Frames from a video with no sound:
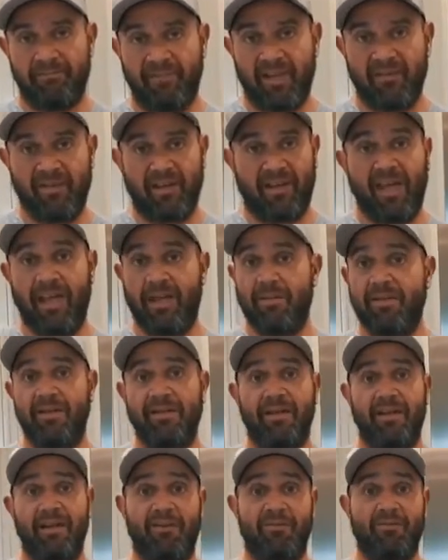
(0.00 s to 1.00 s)
If I came in
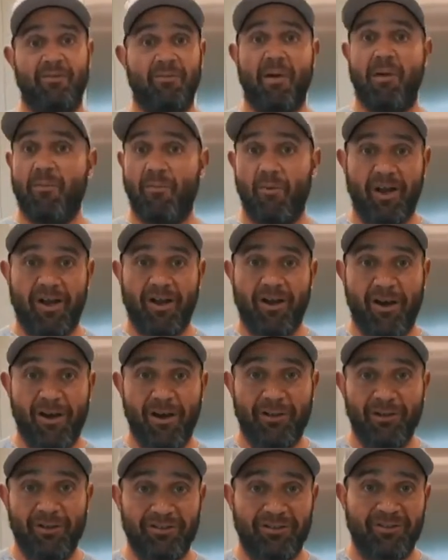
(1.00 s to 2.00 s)
there with my boy
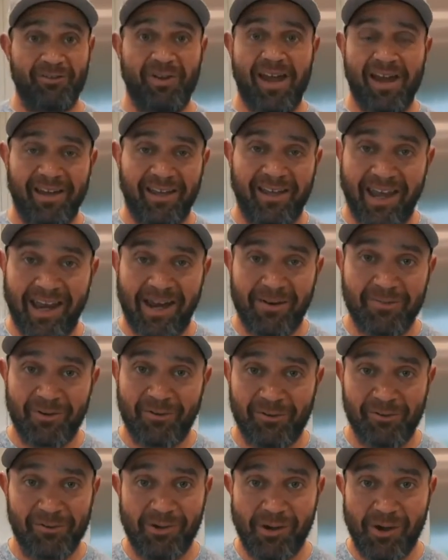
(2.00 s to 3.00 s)
Carlos and we had a camera
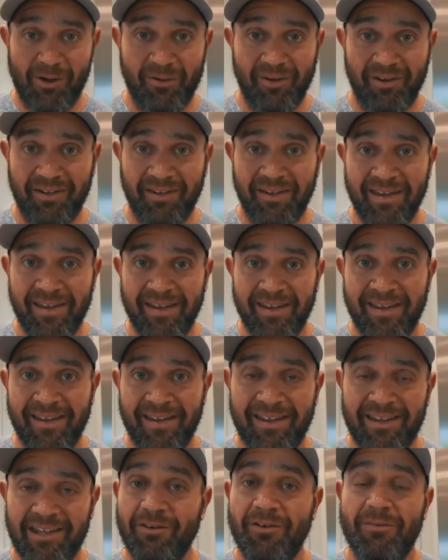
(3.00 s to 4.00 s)
crew going,
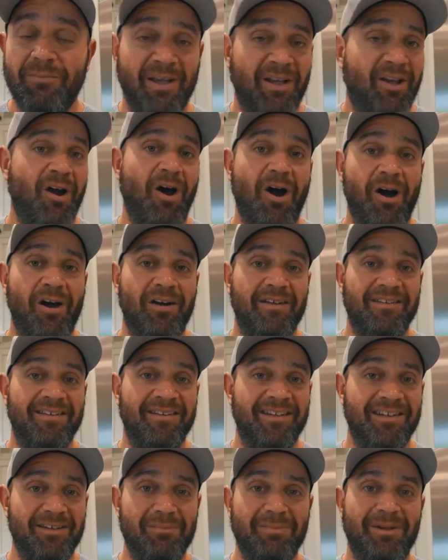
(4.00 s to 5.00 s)
you would be caught.
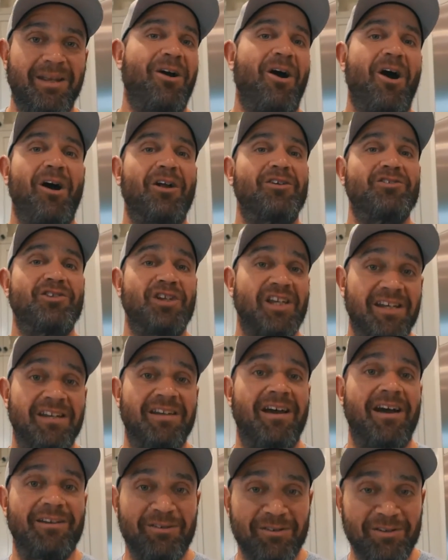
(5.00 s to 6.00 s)
You'd be caught
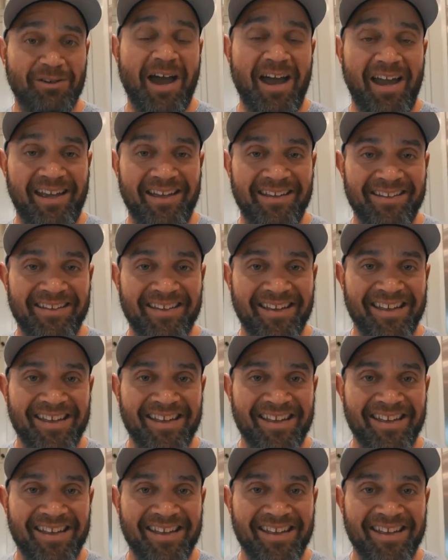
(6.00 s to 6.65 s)
cheating on your diet.